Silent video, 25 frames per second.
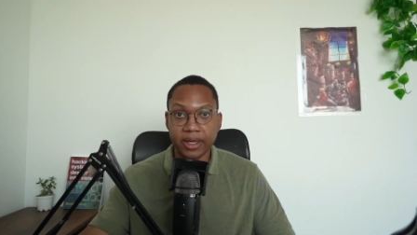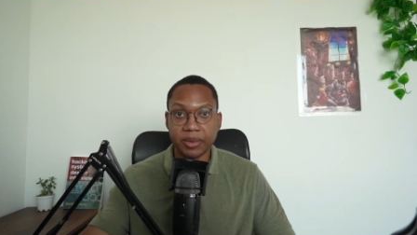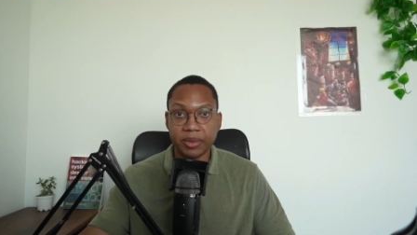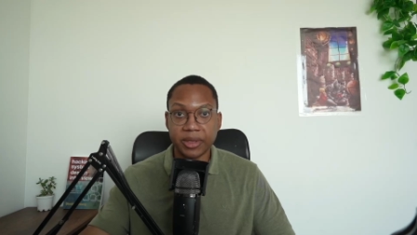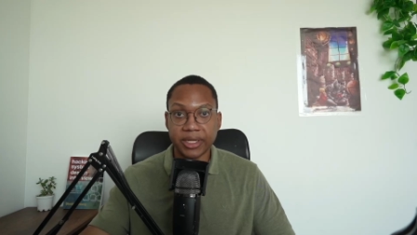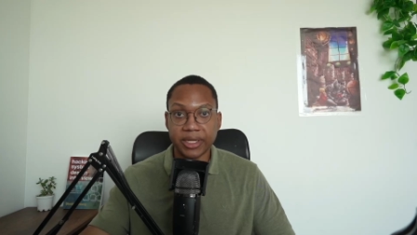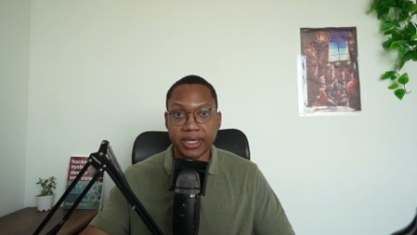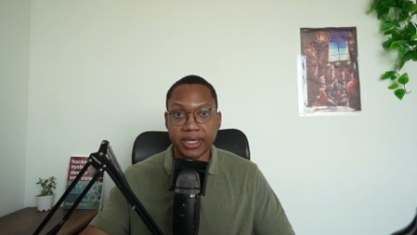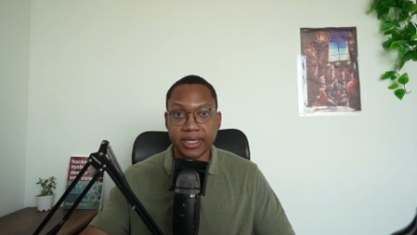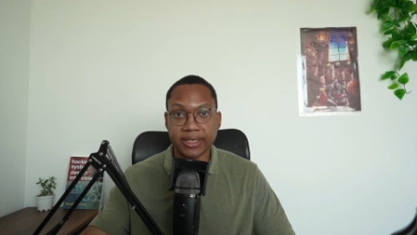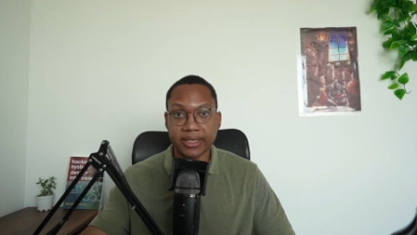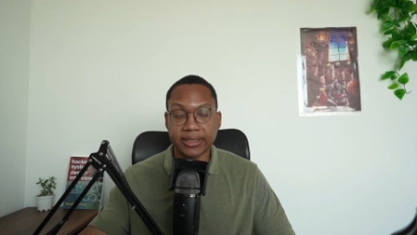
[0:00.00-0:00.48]

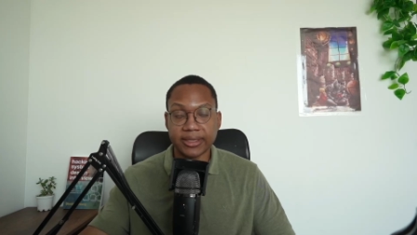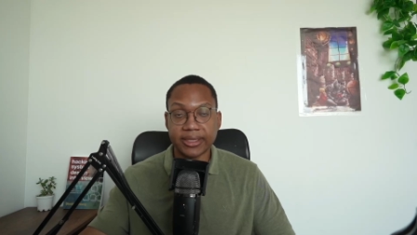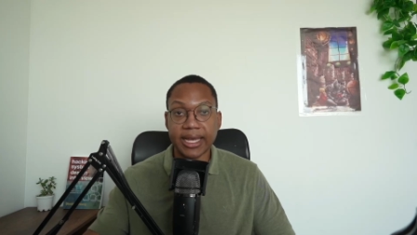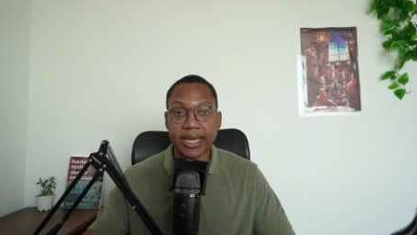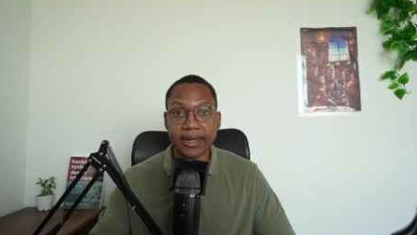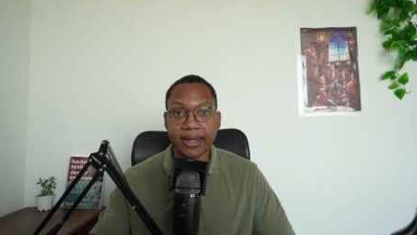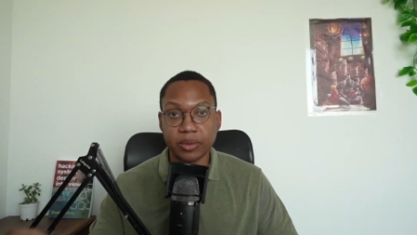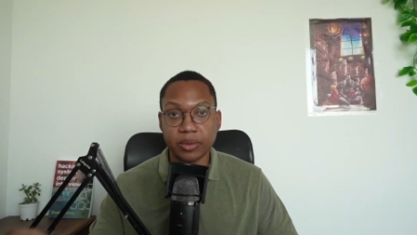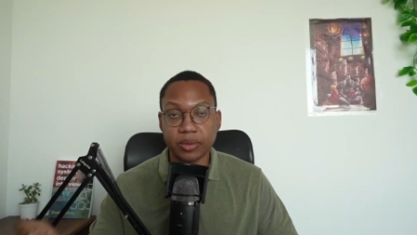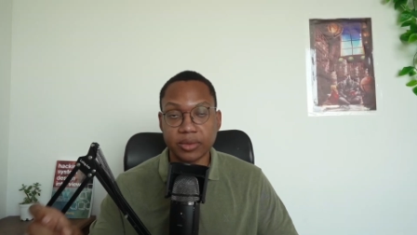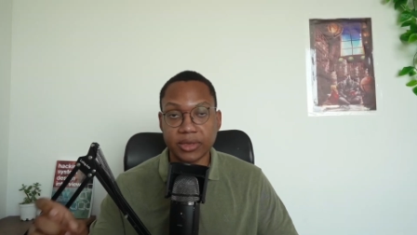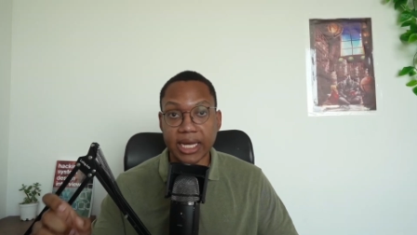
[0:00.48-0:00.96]
because
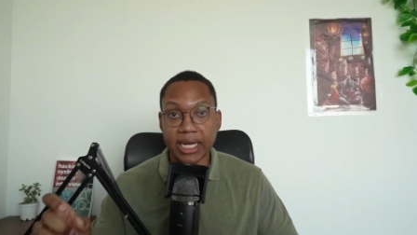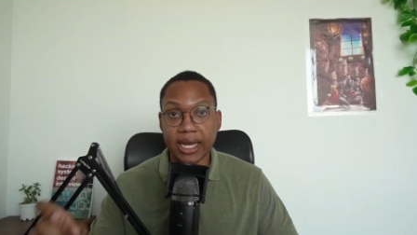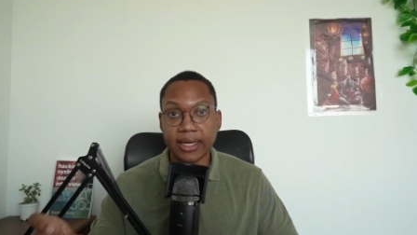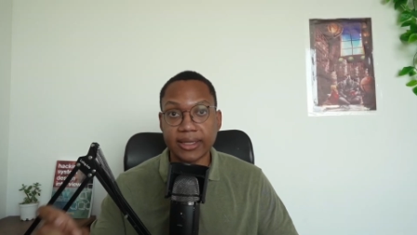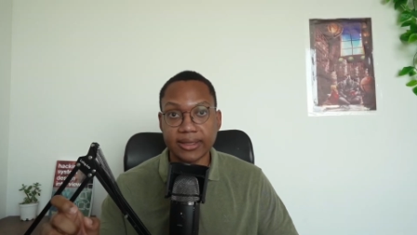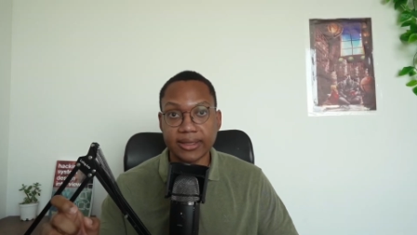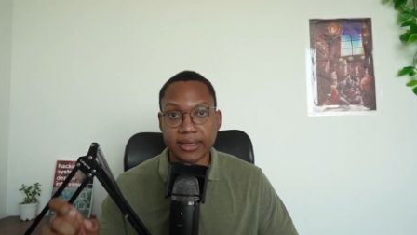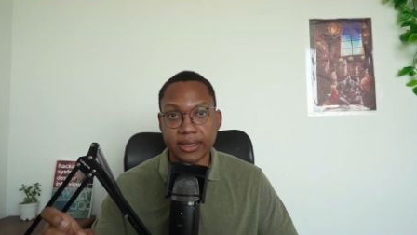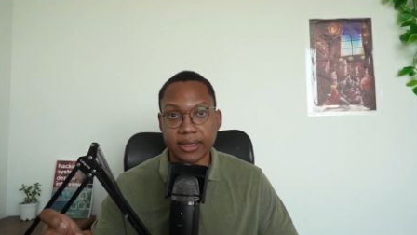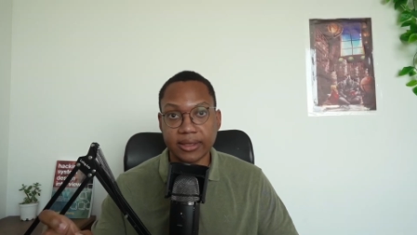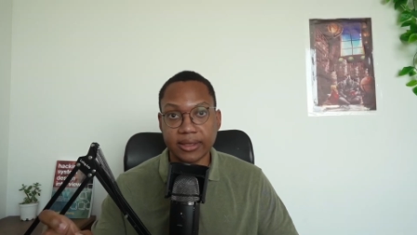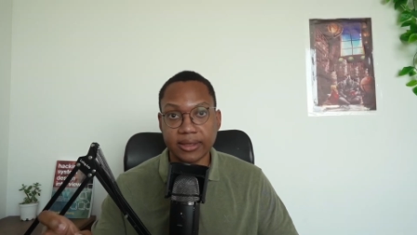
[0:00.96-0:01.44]
that
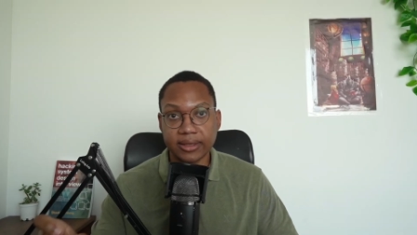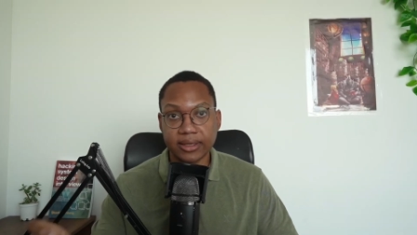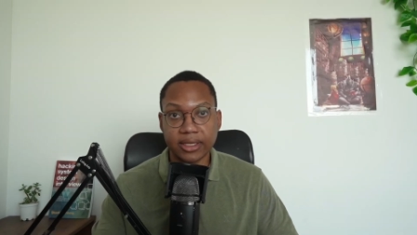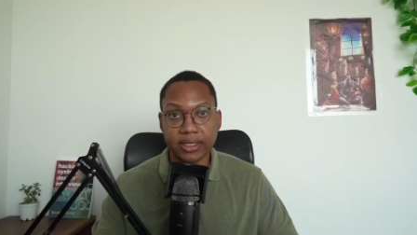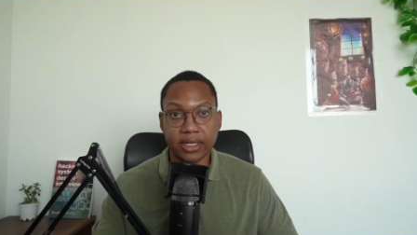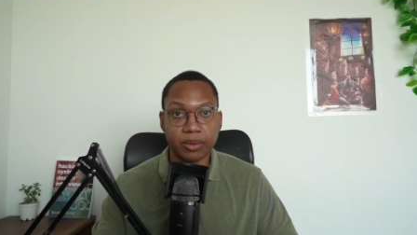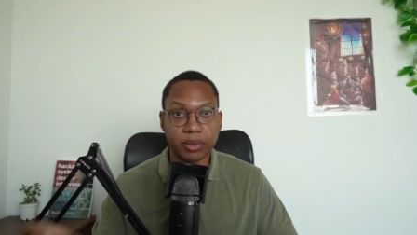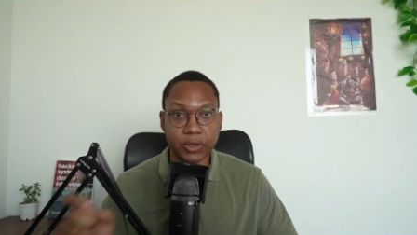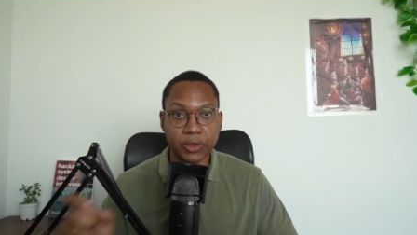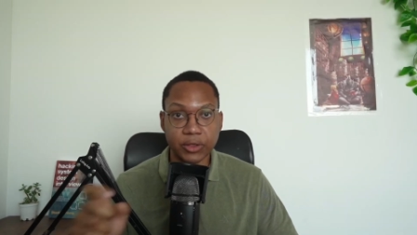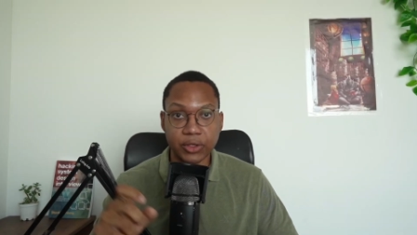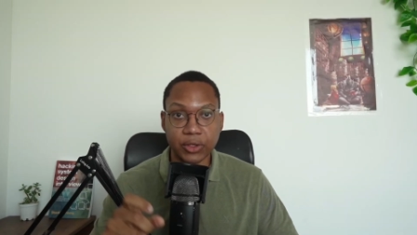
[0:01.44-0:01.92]
ties in to
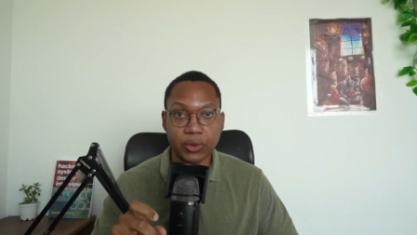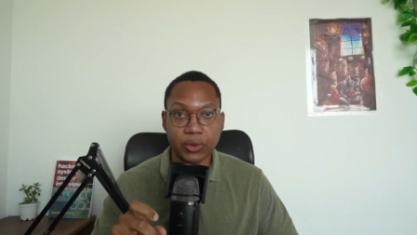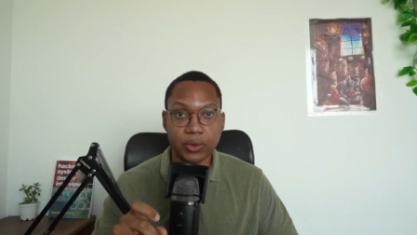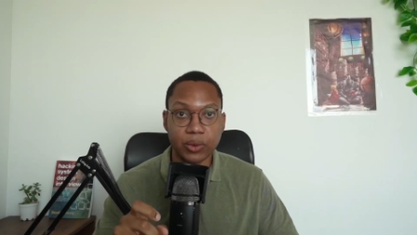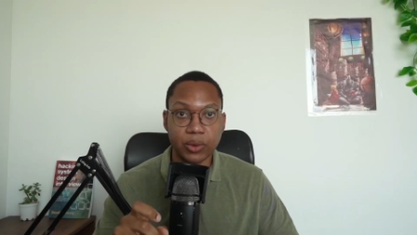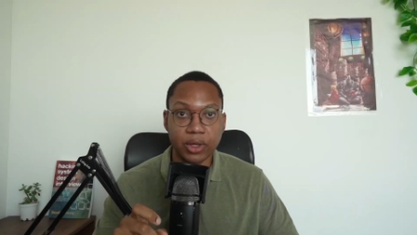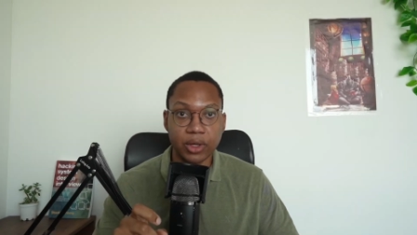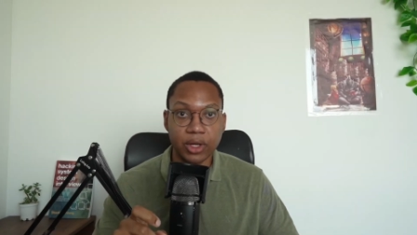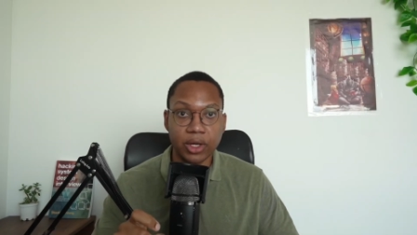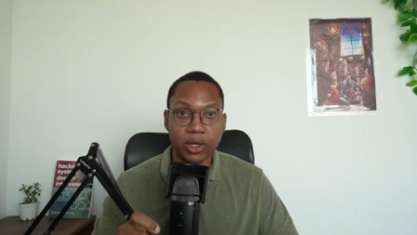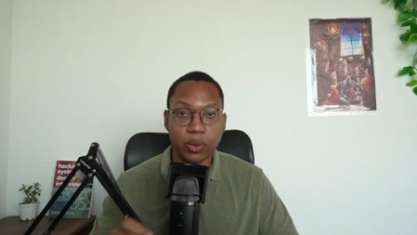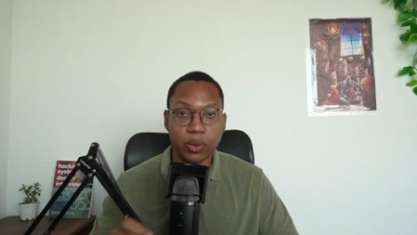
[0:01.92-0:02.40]
number
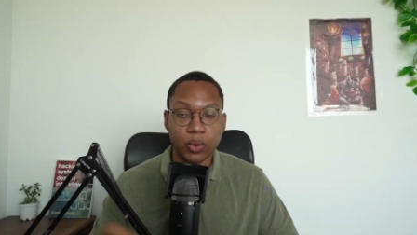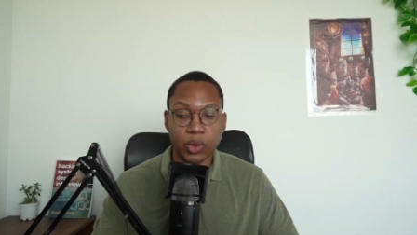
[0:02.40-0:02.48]
two,